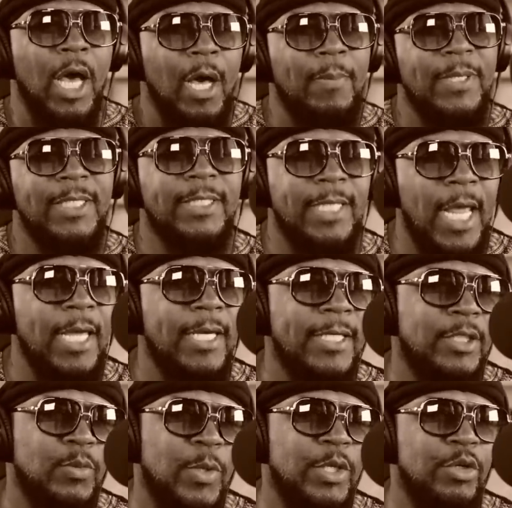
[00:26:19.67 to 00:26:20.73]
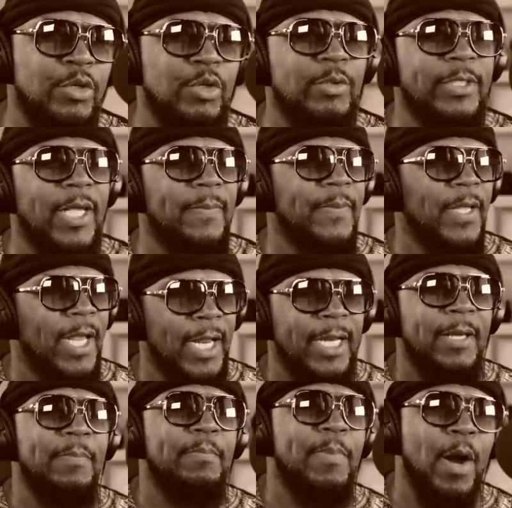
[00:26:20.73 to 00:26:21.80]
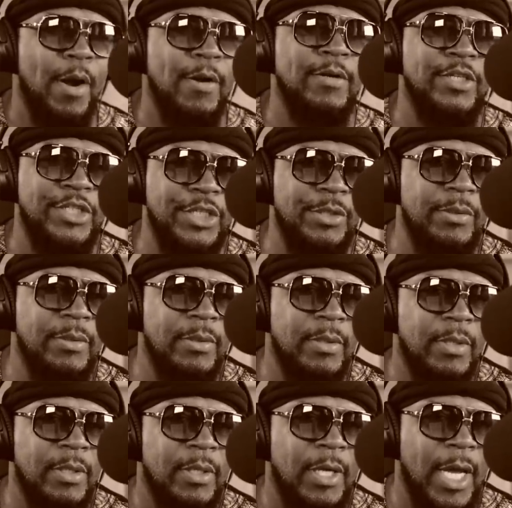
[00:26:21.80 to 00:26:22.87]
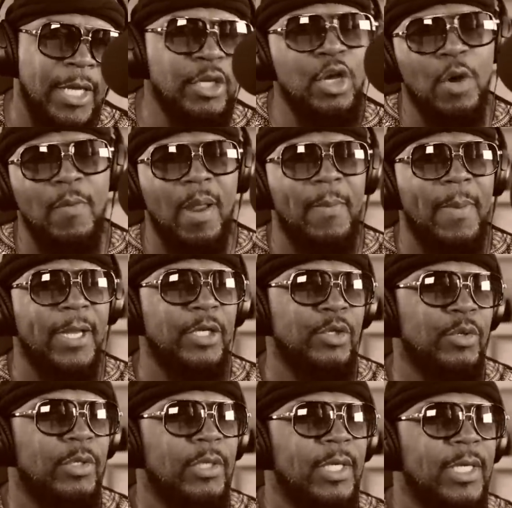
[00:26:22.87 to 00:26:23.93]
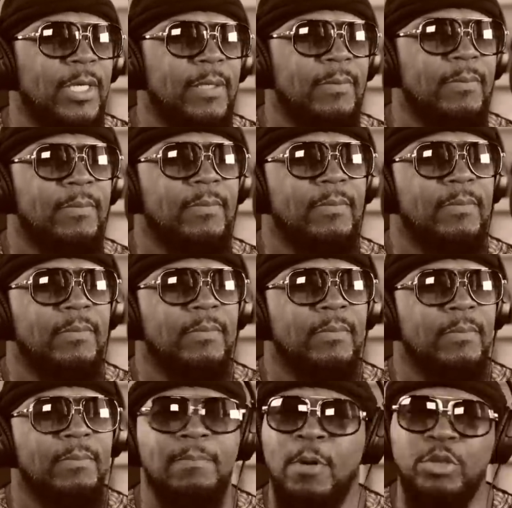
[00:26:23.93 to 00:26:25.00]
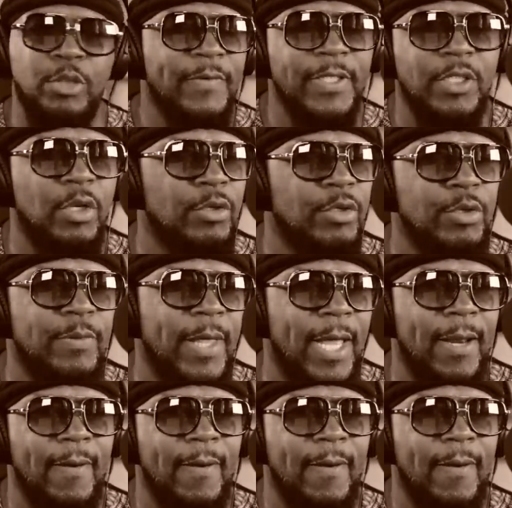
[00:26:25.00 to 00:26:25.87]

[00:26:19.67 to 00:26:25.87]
mistake is when you do something and it burns you and you go right back and do it again. Most of us don't do that.